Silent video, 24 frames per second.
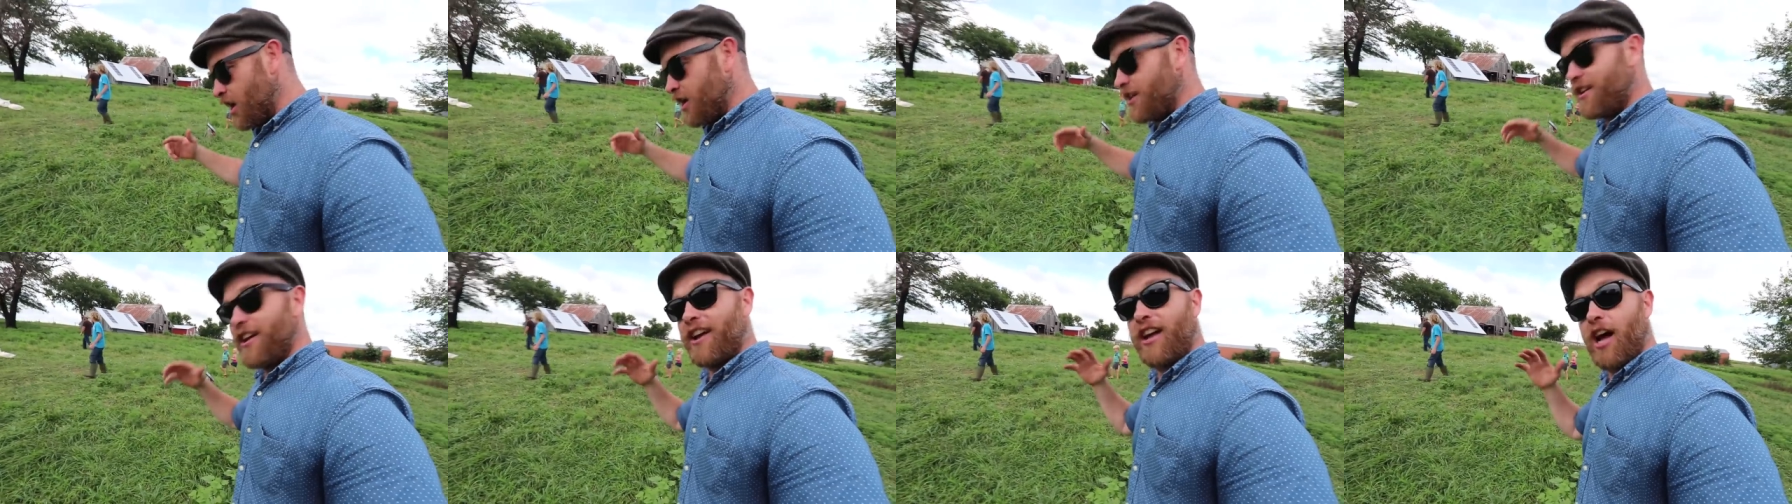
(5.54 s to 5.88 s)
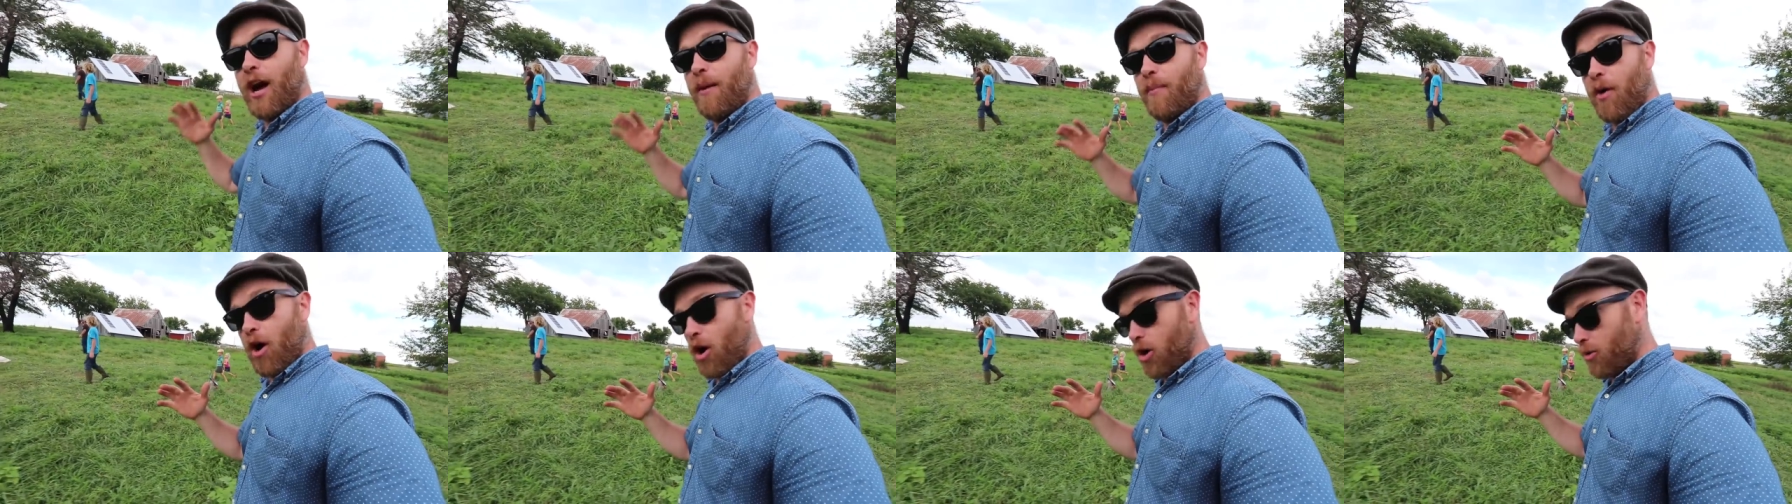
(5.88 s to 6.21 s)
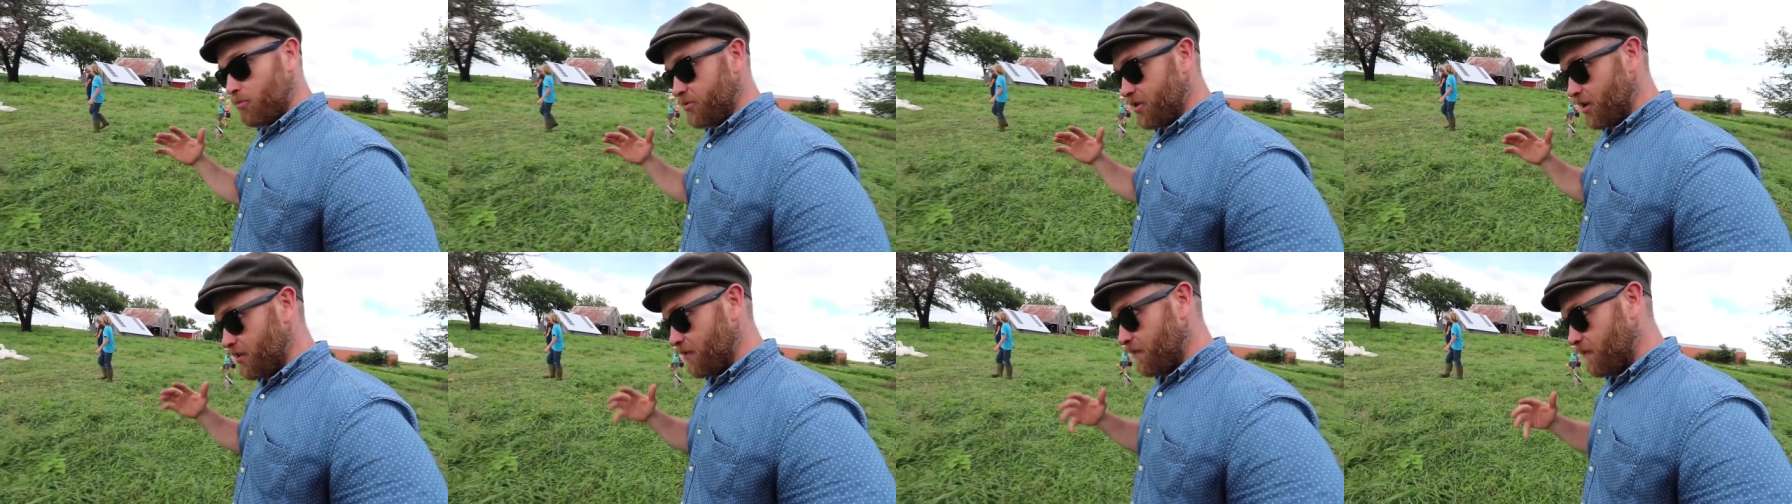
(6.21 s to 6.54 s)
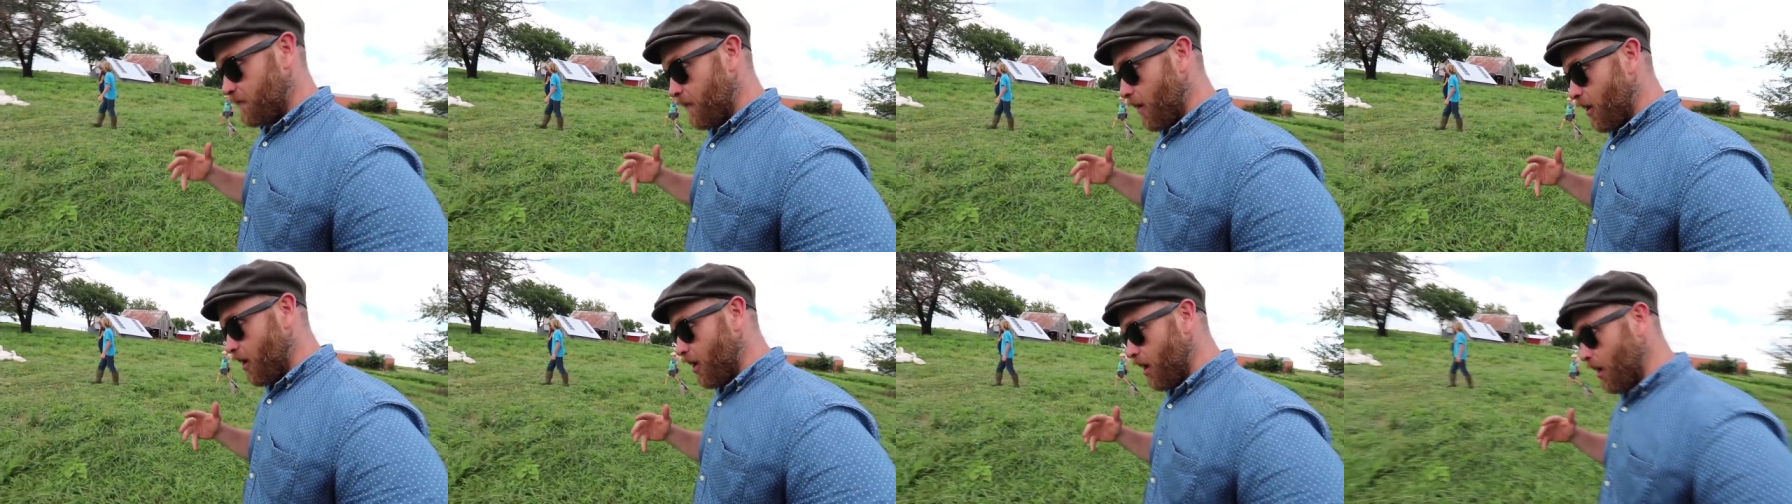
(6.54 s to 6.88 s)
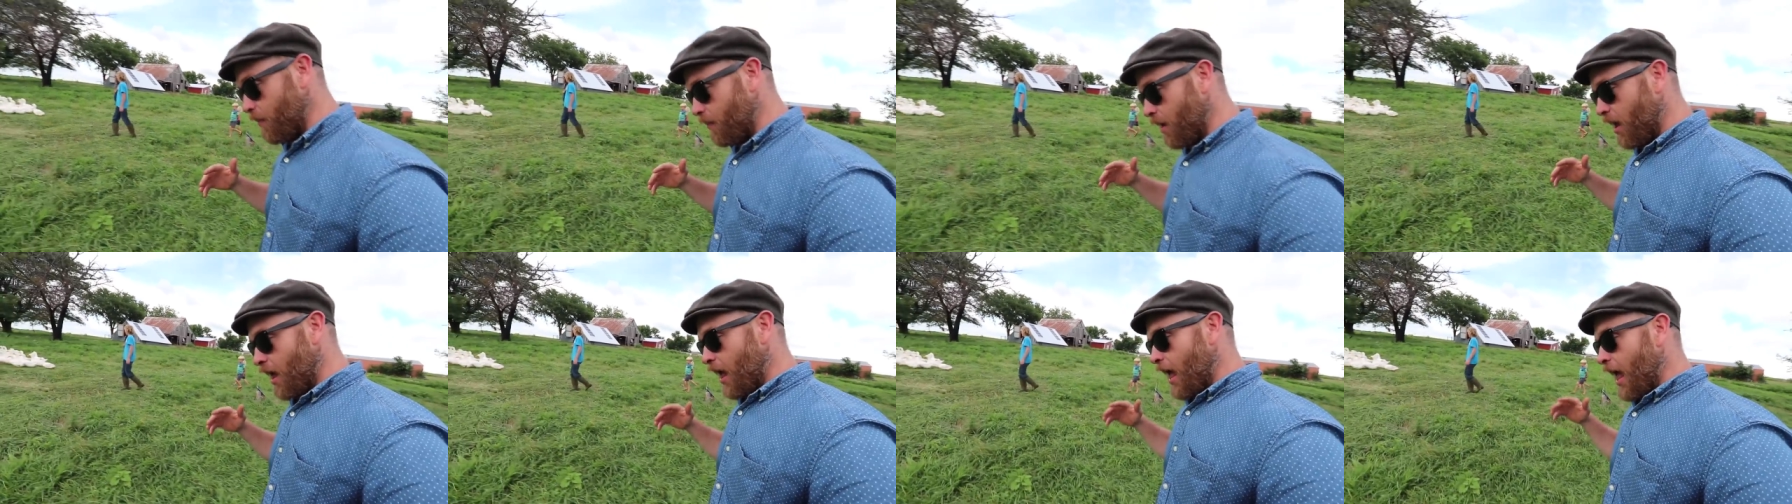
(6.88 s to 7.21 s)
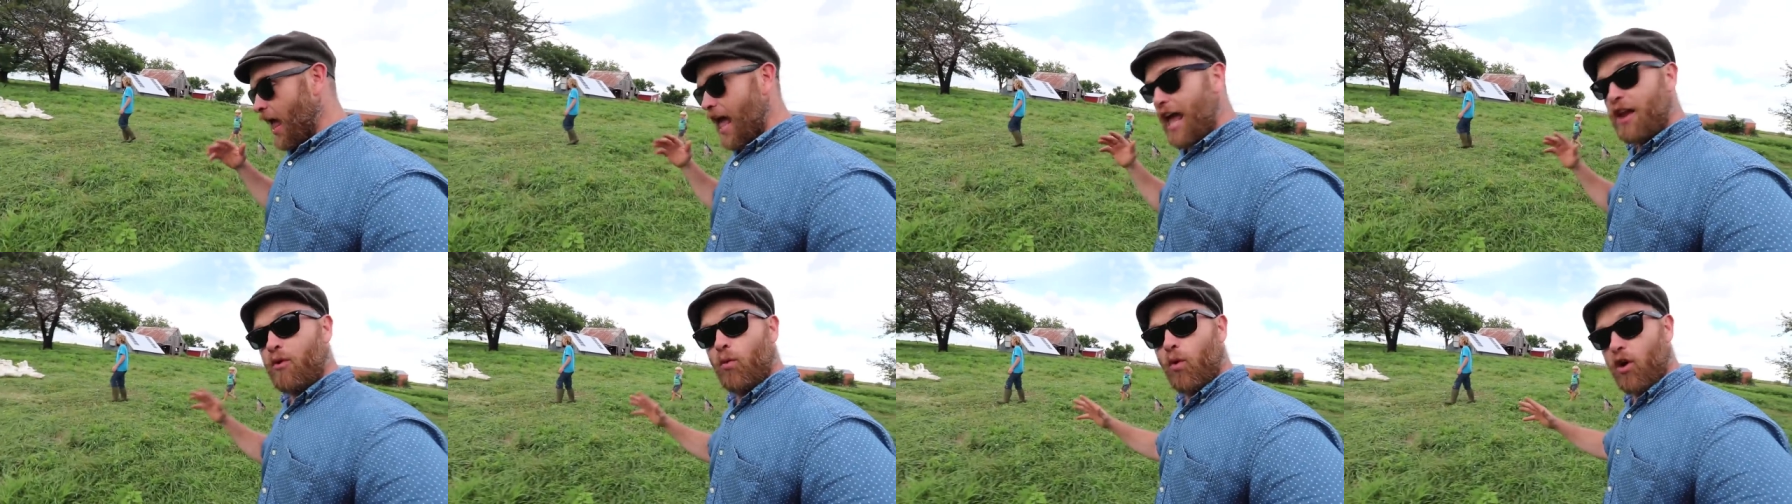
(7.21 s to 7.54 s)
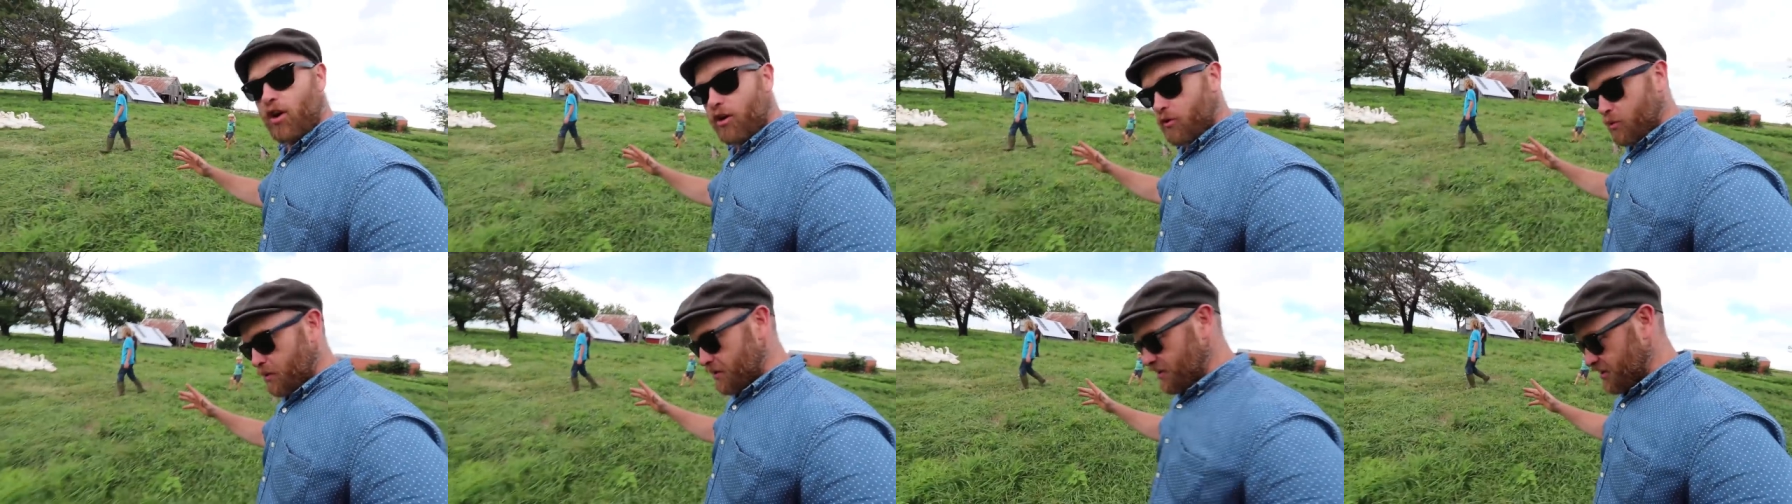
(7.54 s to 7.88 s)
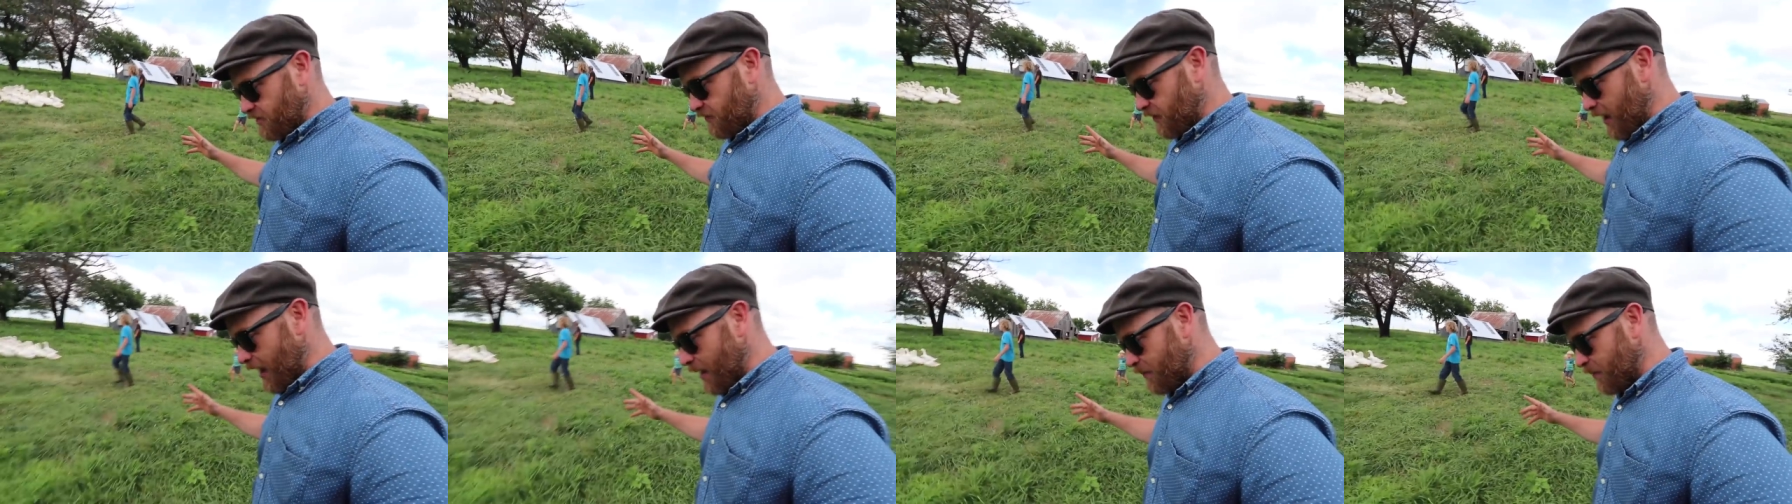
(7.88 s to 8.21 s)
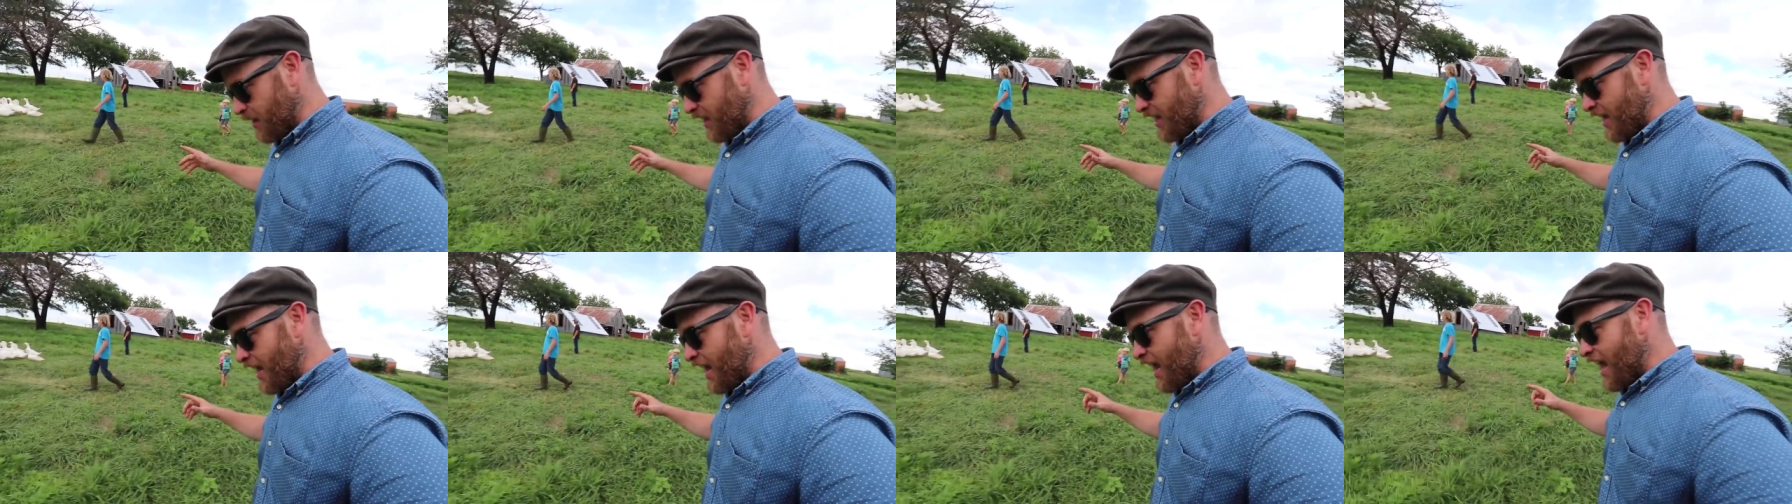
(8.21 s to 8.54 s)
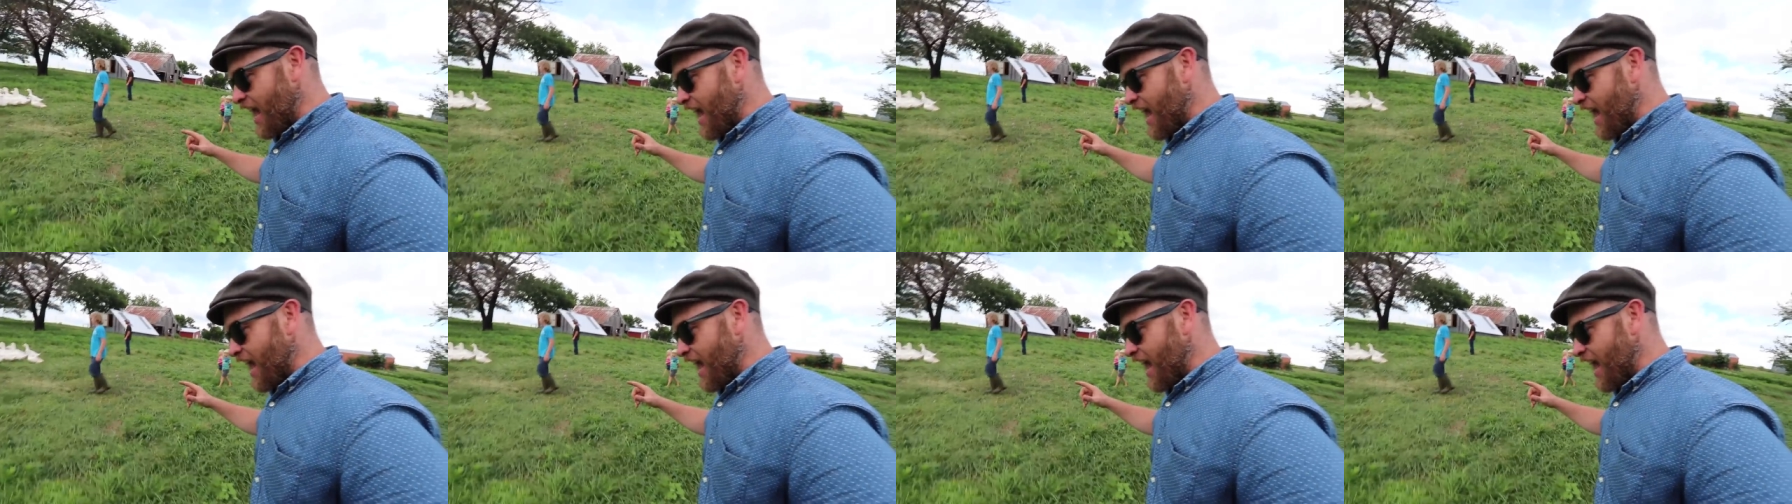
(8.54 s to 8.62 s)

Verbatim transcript: to come home to the farm and work with his family.